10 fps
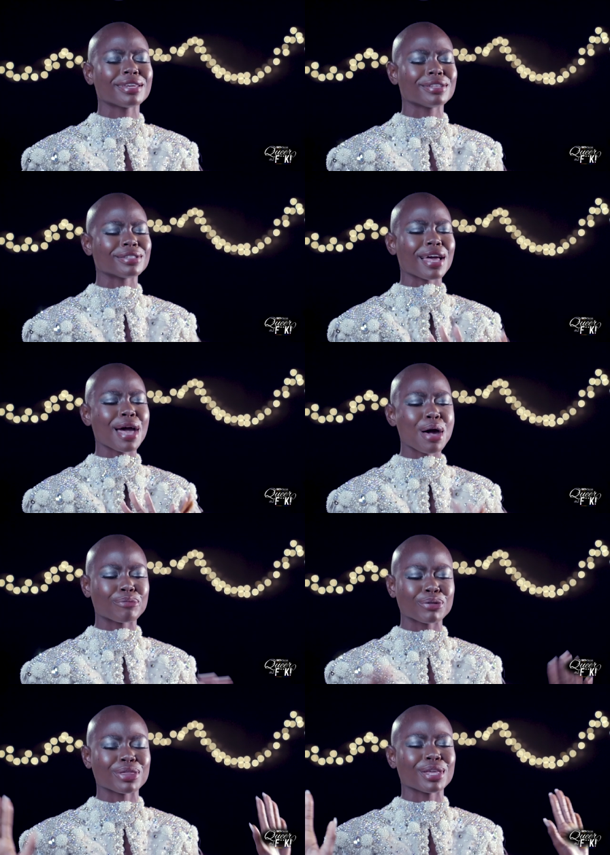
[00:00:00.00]
It is
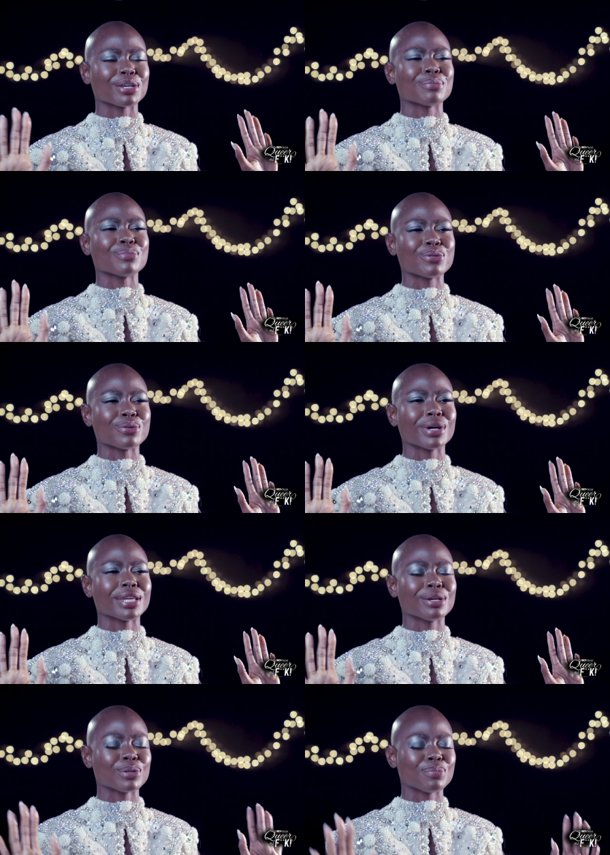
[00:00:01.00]
everything and more,
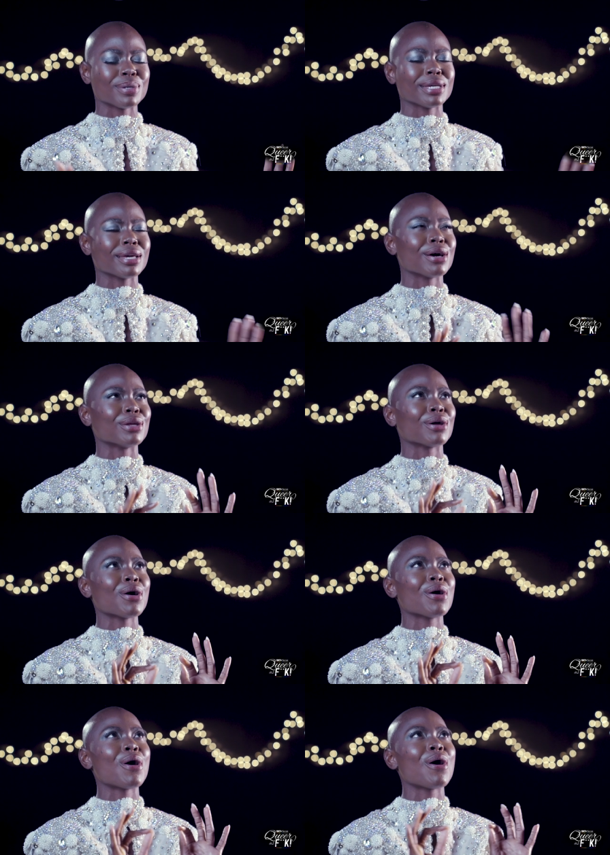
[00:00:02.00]
and it would be an
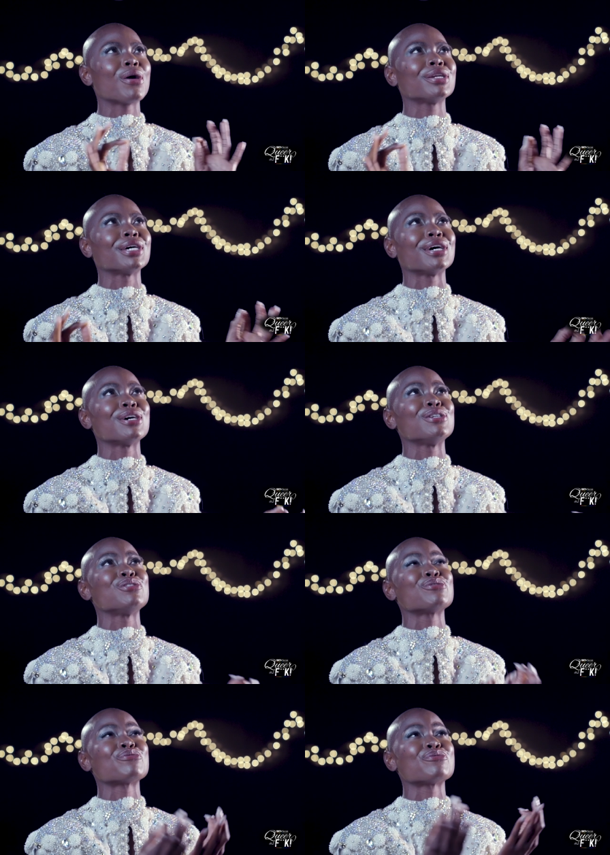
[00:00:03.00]
honor, a
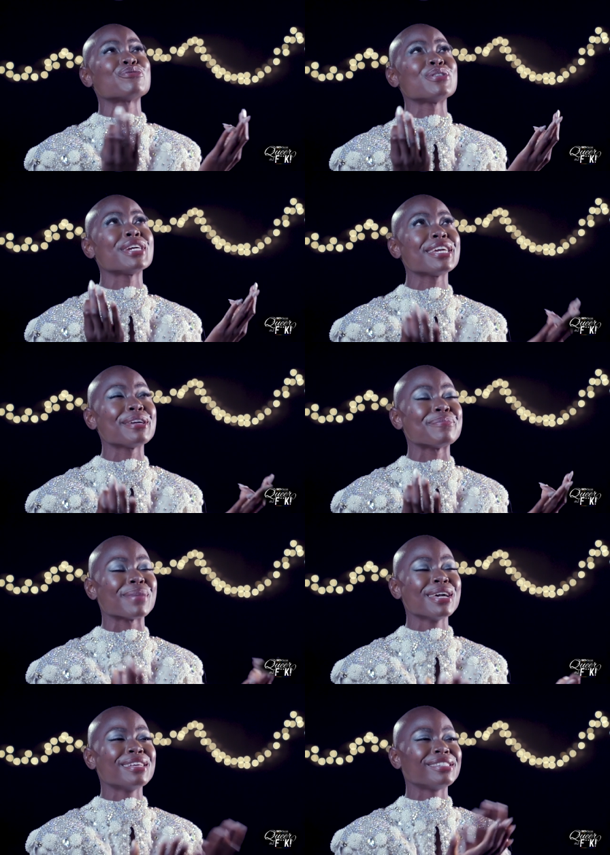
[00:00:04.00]

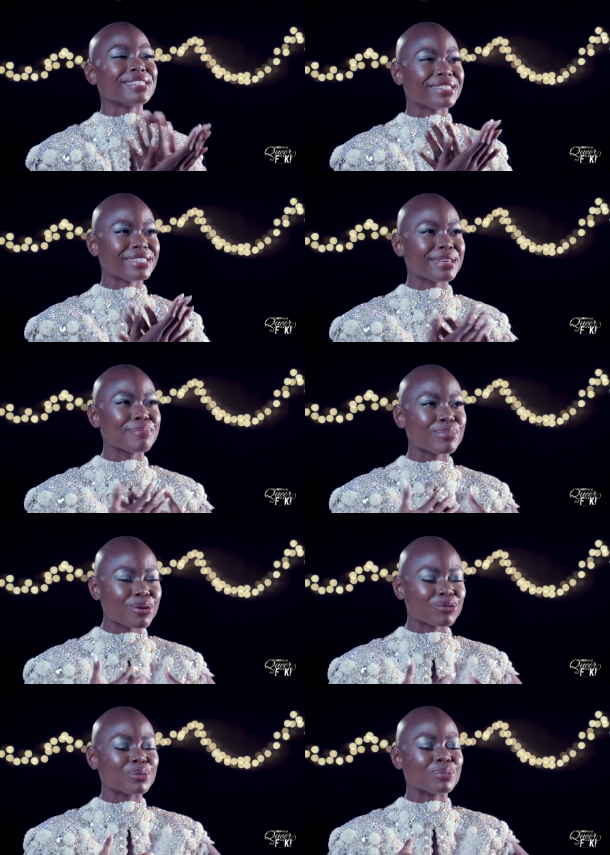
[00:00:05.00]
dream to see
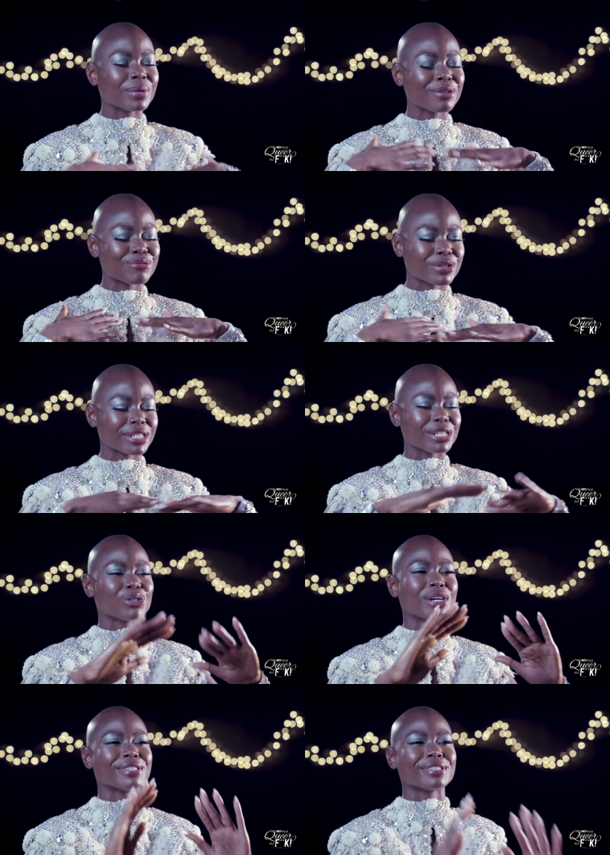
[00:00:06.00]
ballroom really
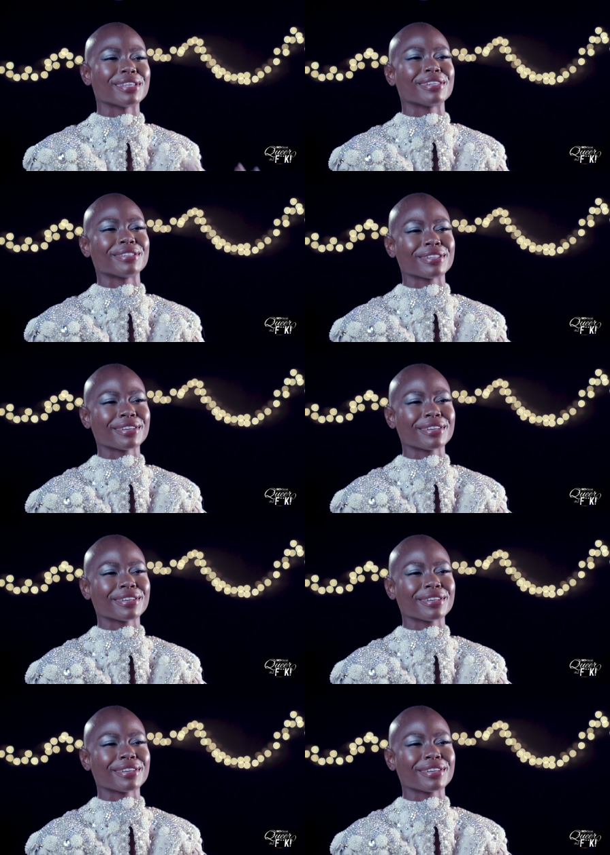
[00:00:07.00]
transcend.